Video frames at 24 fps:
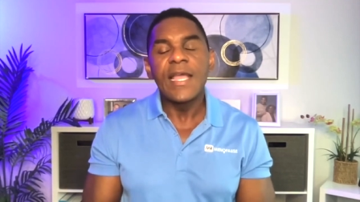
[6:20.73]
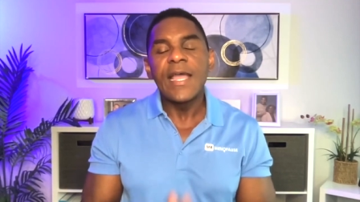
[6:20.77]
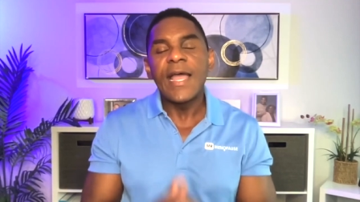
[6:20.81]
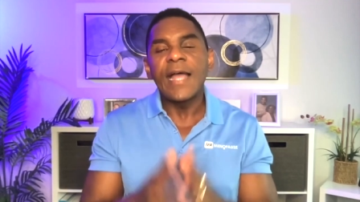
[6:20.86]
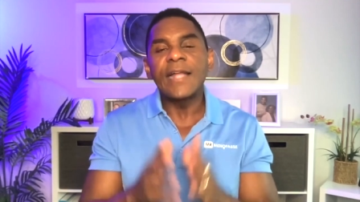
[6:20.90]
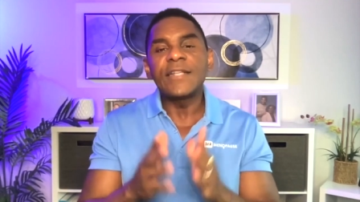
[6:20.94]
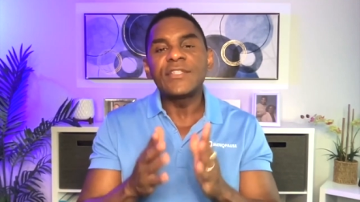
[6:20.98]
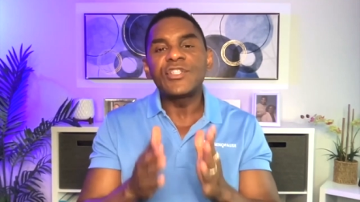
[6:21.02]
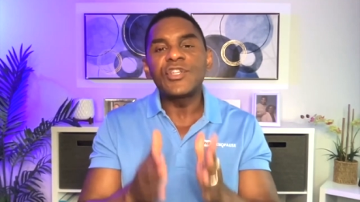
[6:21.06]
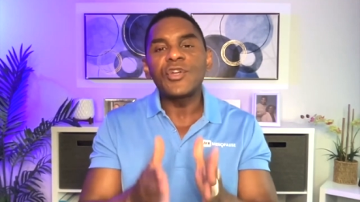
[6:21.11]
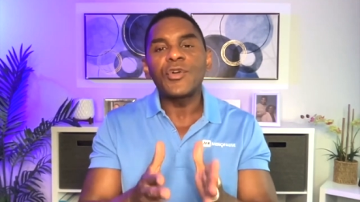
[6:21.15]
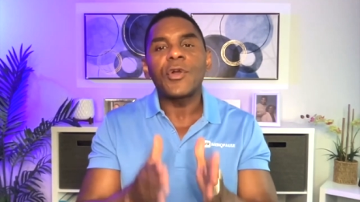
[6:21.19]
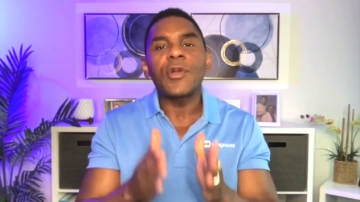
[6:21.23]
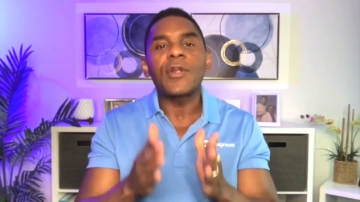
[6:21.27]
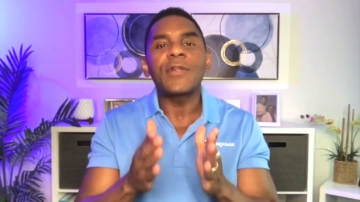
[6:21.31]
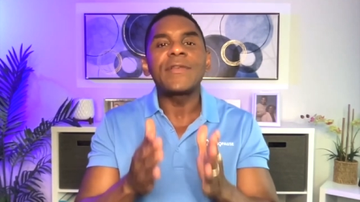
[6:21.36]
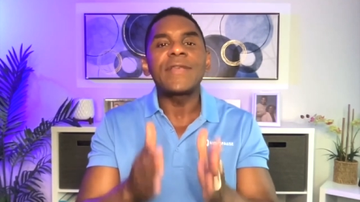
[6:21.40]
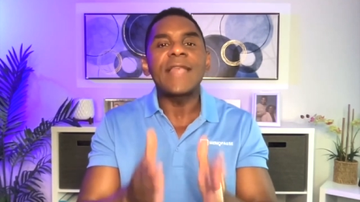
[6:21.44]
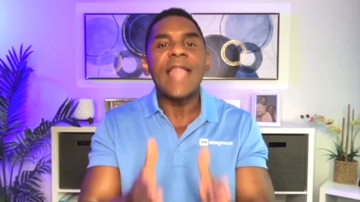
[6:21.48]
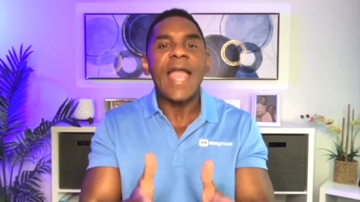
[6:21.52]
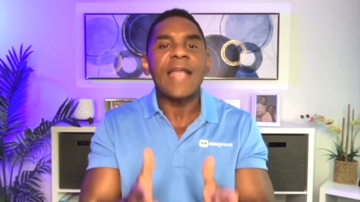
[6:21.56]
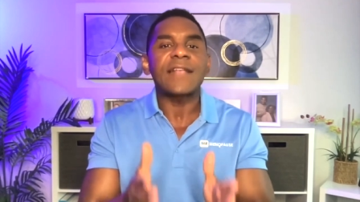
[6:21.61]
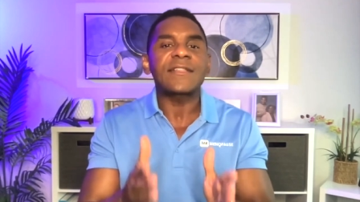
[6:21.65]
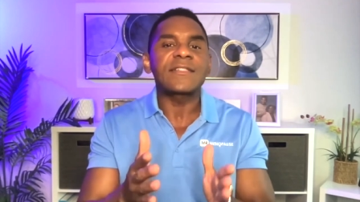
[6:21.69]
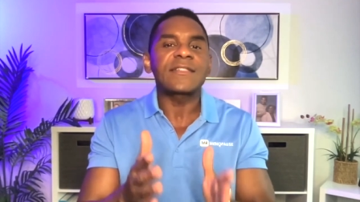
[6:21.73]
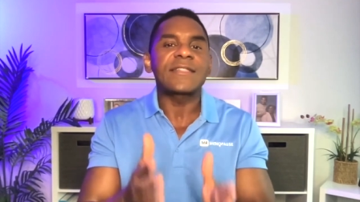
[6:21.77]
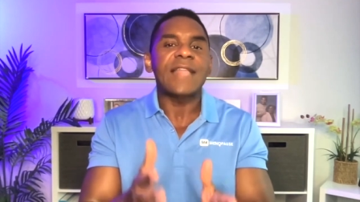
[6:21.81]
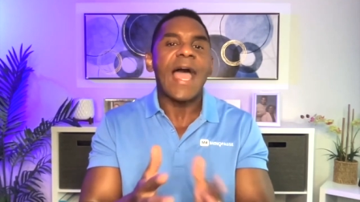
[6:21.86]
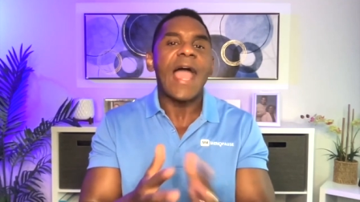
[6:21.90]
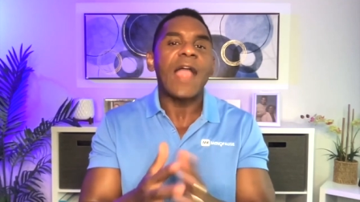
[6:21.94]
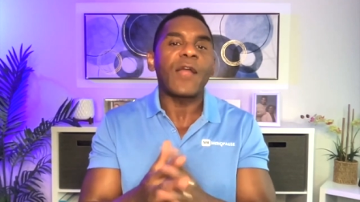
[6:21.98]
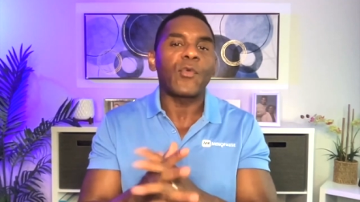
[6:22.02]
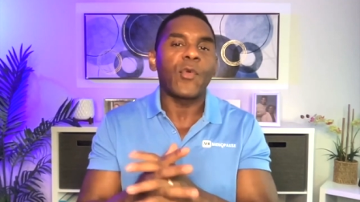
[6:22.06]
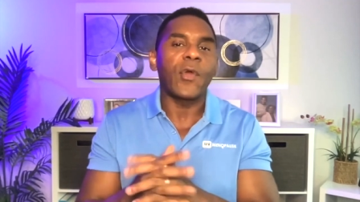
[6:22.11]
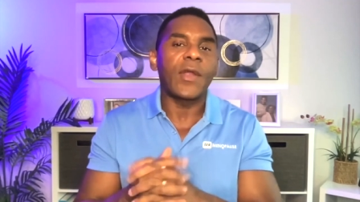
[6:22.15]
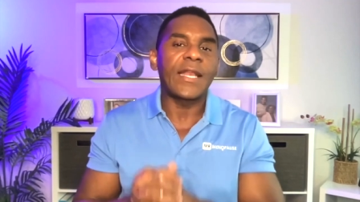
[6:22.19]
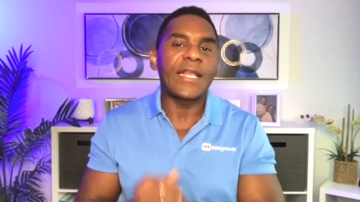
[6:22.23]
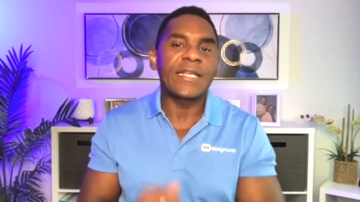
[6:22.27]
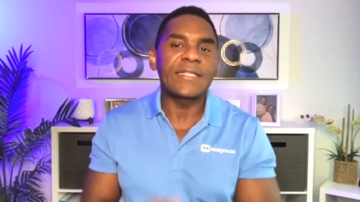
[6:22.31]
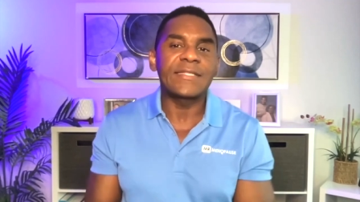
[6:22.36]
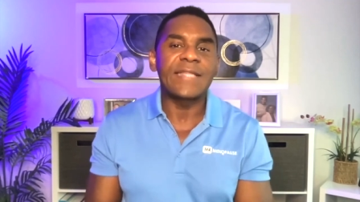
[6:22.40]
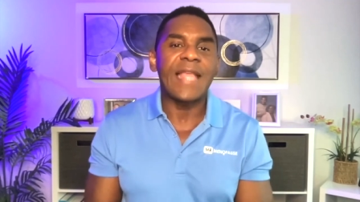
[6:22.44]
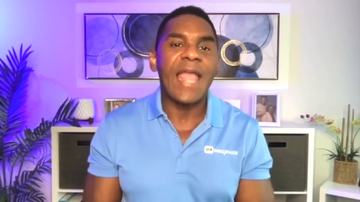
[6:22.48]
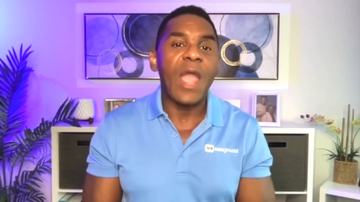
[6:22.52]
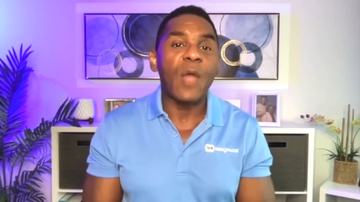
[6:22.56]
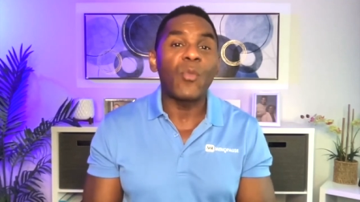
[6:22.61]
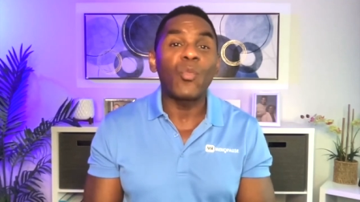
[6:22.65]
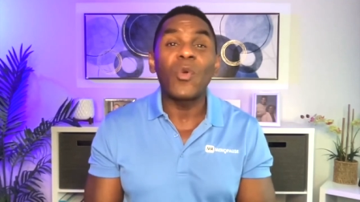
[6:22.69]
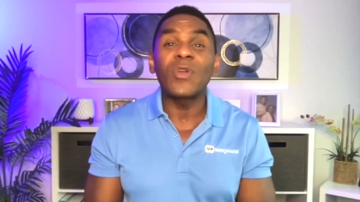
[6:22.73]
until her next thyroid exam,